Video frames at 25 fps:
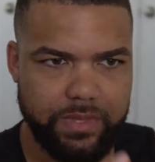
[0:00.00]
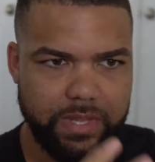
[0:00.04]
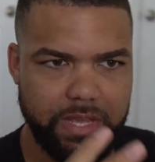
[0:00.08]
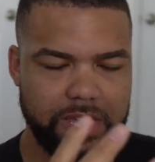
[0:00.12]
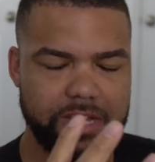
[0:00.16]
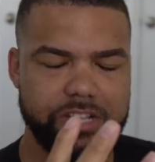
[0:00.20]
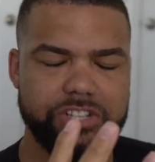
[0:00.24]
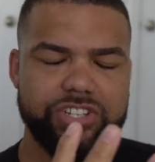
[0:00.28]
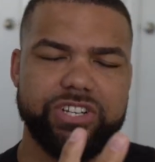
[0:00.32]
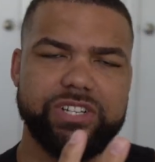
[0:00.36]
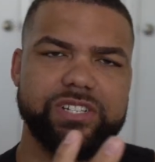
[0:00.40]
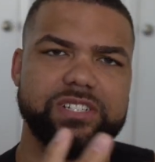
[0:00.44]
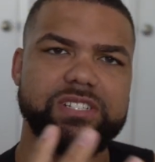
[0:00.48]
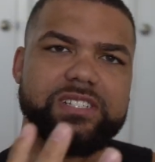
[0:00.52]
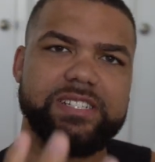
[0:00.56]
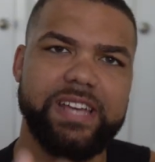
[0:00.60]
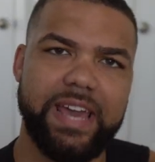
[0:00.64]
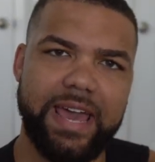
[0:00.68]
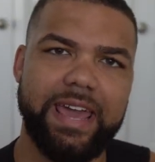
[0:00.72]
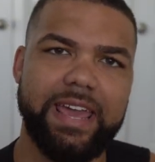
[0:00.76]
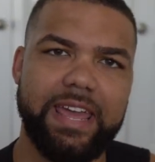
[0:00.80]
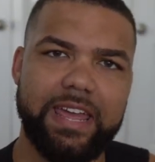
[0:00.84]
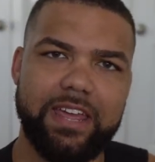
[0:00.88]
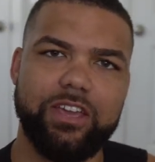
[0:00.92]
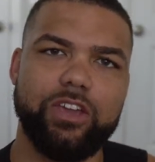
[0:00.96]
and just
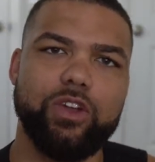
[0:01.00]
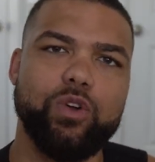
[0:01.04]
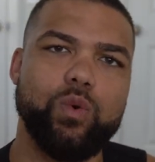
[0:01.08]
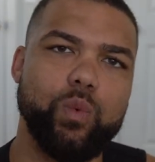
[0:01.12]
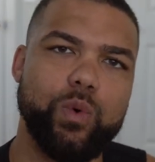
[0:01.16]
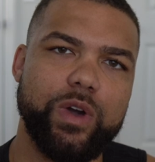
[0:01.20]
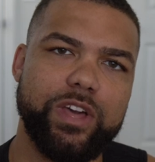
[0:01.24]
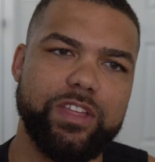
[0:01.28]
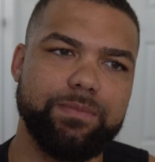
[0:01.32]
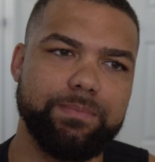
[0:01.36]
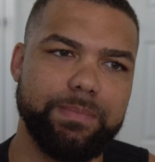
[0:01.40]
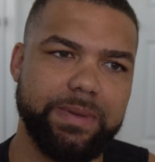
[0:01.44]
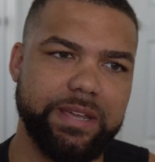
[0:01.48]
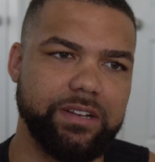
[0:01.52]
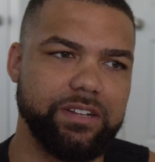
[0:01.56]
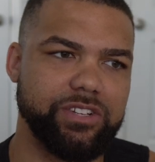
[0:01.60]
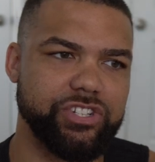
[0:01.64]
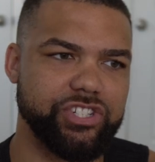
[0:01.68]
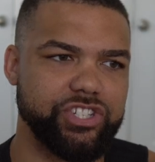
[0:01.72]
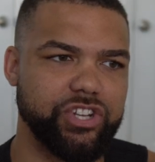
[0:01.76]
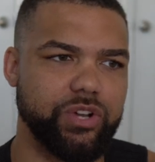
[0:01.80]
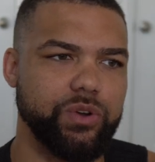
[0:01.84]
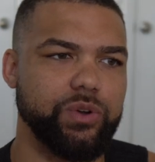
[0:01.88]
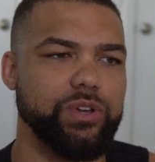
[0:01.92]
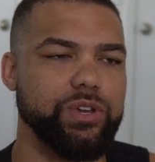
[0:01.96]
taking you with me to
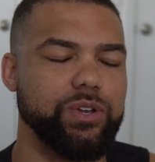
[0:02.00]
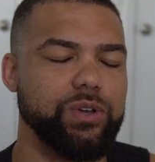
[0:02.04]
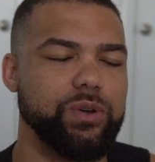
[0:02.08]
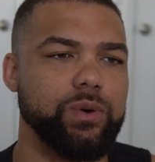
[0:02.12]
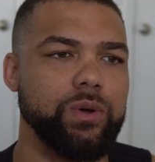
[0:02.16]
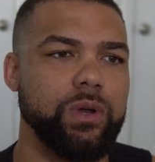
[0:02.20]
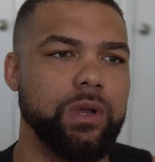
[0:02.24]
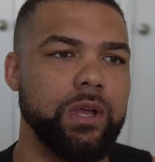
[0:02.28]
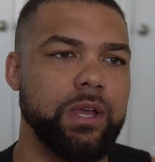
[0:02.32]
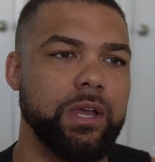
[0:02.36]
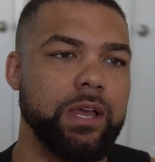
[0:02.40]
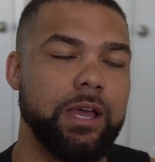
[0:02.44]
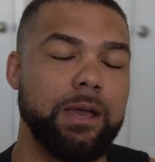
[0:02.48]
show you